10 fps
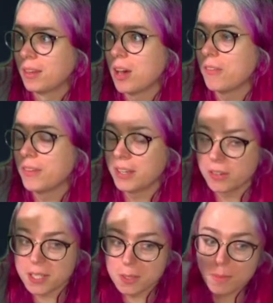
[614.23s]
Coffee
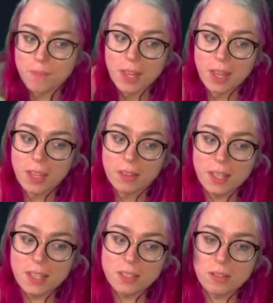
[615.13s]
Crisp.
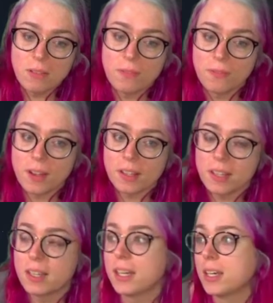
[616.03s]
These are a
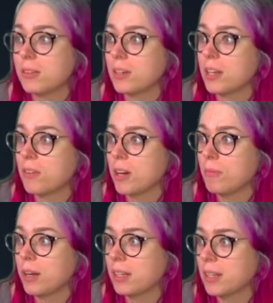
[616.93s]
fucking hit whenever I
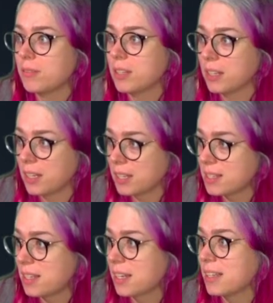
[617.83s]
bring them to the United
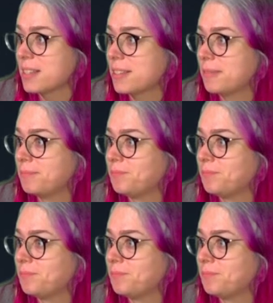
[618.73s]
States.